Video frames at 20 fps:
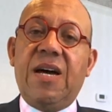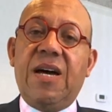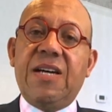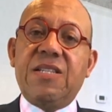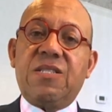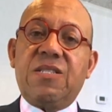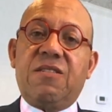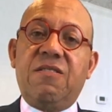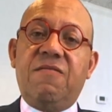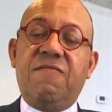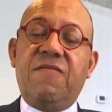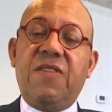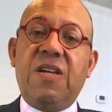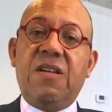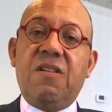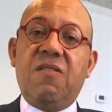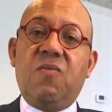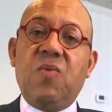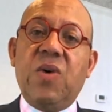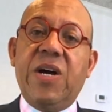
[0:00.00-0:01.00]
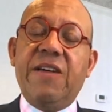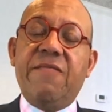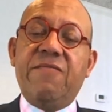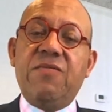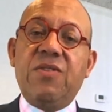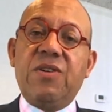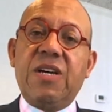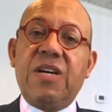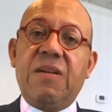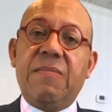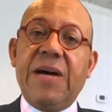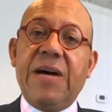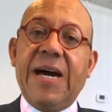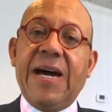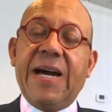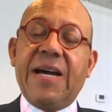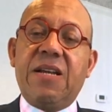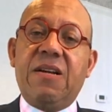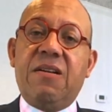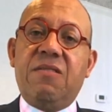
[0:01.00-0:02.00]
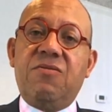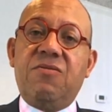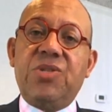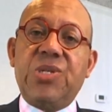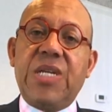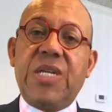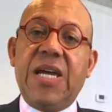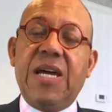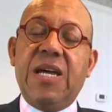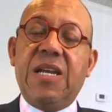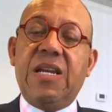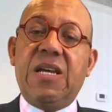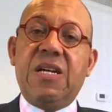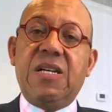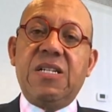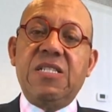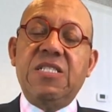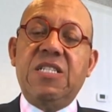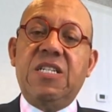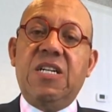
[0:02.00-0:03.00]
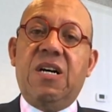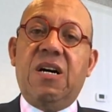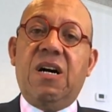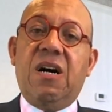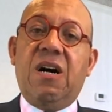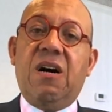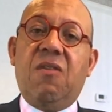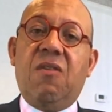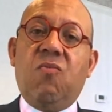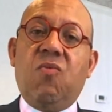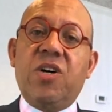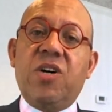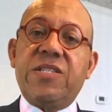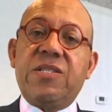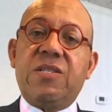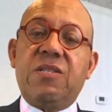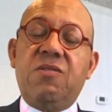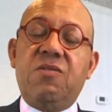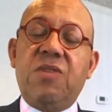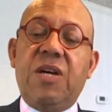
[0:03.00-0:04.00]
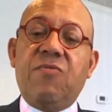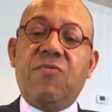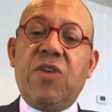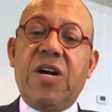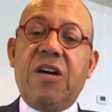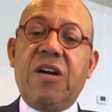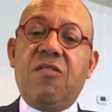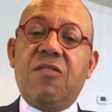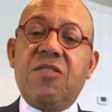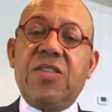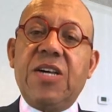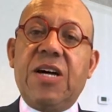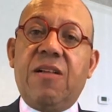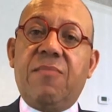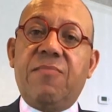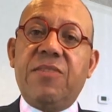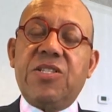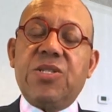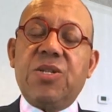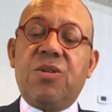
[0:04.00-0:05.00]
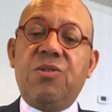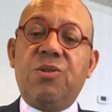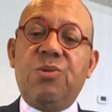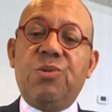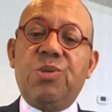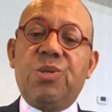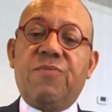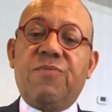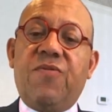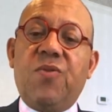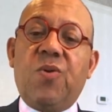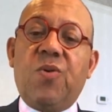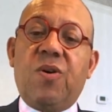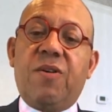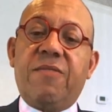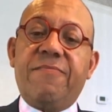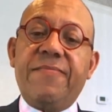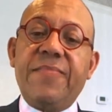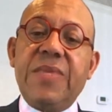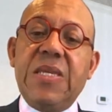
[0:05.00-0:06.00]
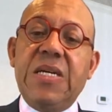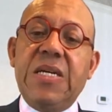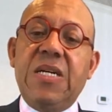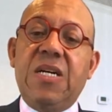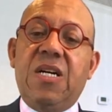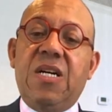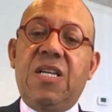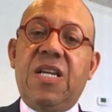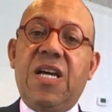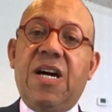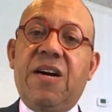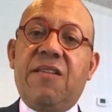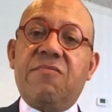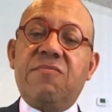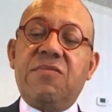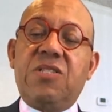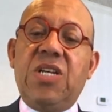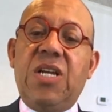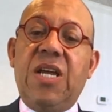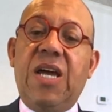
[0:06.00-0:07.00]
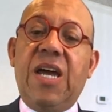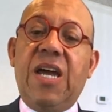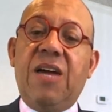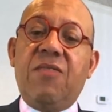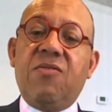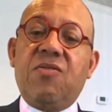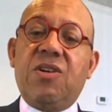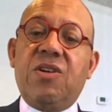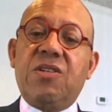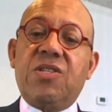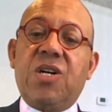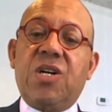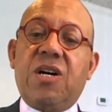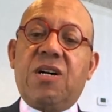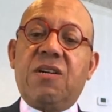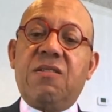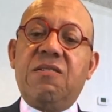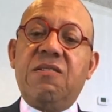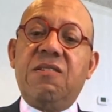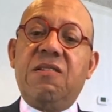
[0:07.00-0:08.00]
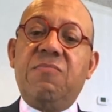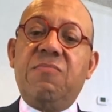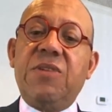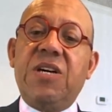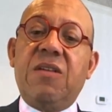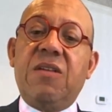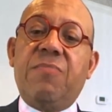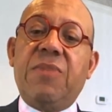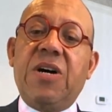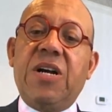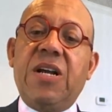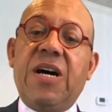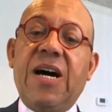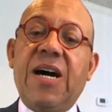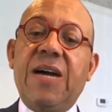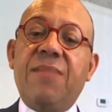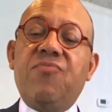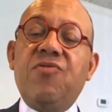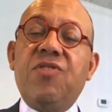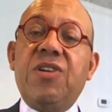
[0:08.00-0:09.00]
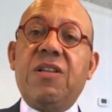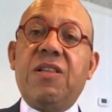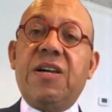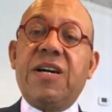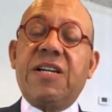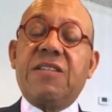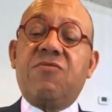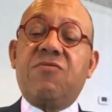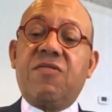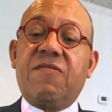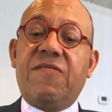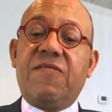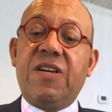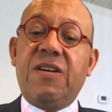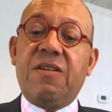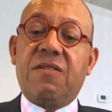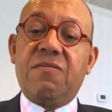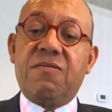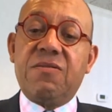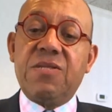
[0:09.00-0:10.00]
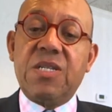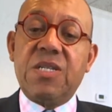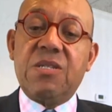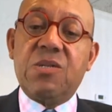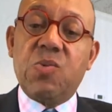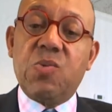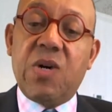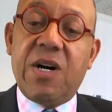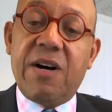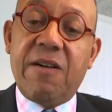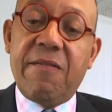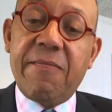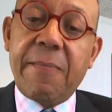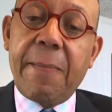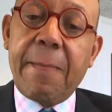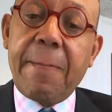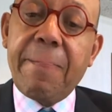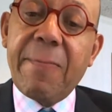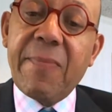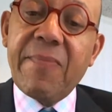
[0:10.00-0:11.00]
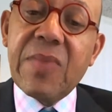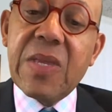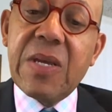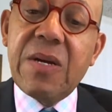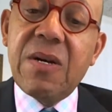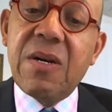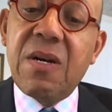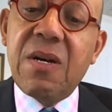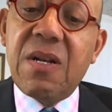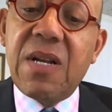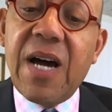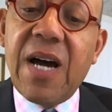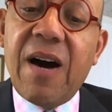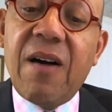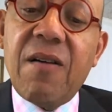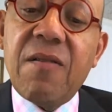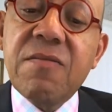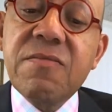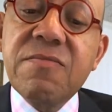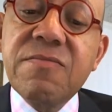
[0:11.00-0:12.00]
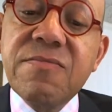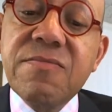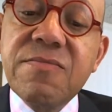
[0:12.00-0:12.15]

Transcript: as a convenient way of looking back and understanding what rare earth elements are used for. Now, today we're going to talk a little bit about hybrid electric vehicles as well. Now,